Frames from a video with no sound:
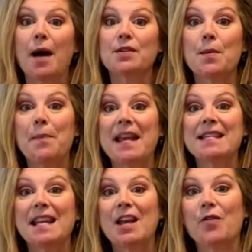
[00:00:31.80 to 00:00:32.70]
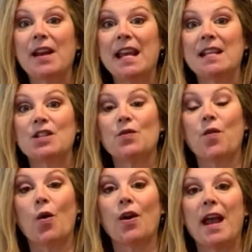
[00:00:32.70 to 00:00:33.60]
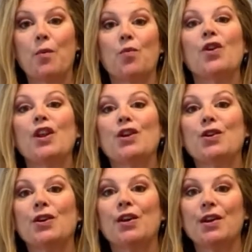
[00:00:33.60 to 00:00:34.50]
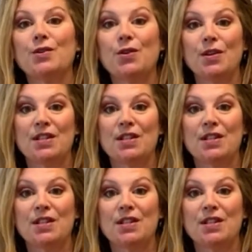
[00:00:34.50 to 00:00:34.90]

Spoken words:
some basic ingredients for a really good tuna